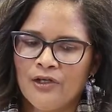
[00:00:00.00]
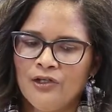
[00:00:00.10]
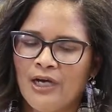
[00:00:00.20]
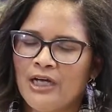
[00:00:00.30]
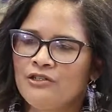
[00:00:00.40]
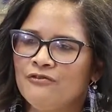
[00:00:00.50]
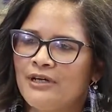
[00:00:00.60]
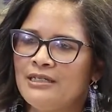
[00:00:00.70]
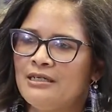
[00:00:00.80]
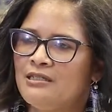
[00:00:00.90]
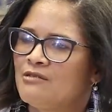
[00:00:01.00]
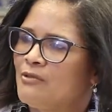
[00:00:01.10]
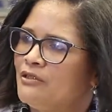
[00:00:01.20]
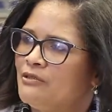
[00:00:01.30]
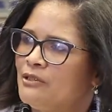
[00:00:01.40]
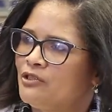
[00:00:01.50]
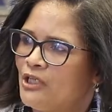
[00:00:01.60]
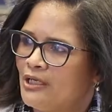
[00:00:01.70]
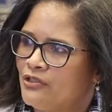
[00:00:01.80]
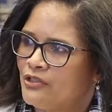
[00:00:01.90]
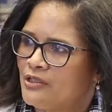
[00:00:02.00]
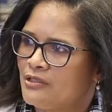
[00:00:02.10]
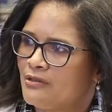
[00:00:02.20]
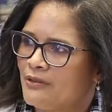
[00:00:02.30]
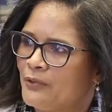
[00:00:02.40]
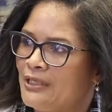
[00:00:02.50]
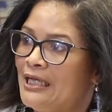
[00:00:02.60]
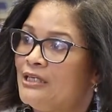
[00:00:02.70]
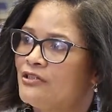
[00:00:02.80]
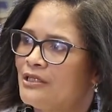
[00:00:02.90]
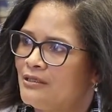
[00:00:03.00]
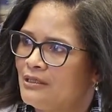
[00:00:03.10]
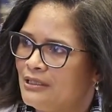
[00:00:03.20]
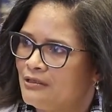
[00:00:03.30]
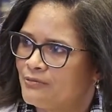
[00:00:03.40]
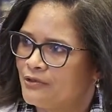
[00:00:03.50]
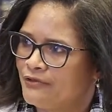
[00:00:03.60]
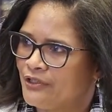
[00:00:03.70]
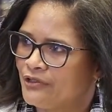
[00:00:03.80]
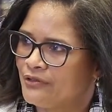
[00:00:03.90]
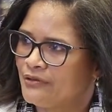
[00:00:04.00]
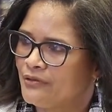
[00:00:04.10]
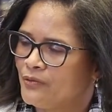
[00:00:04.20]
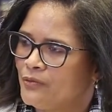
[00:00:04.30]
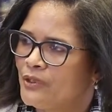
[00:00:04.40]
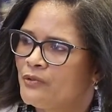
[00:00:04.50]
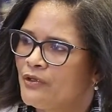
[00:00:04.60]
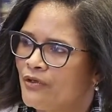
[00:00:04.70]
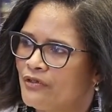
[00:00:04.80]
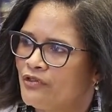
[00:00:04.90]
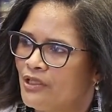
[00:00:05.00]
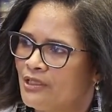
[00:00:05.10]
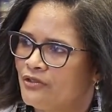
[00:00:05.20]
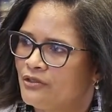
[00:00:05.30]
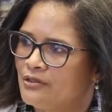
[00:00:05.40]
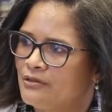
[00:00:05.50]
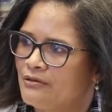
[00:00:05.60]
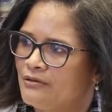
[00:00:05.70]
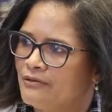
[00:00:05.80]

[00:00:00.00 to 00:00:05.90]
you had to face insurmountable challenges when entering the legal profession. What were those challenges?